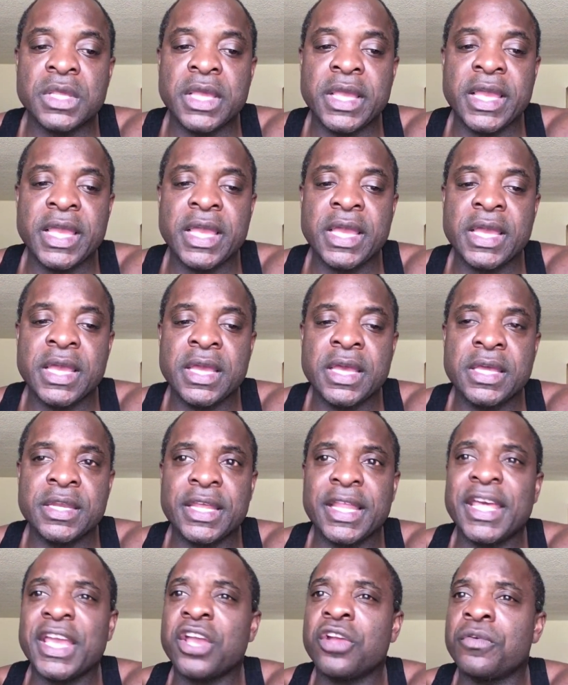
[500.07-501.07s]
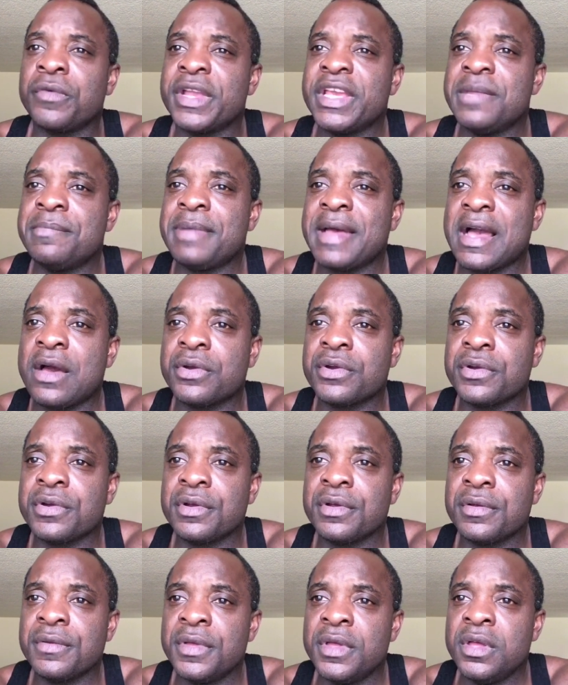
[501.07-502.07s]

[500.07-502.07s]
And I like green powder,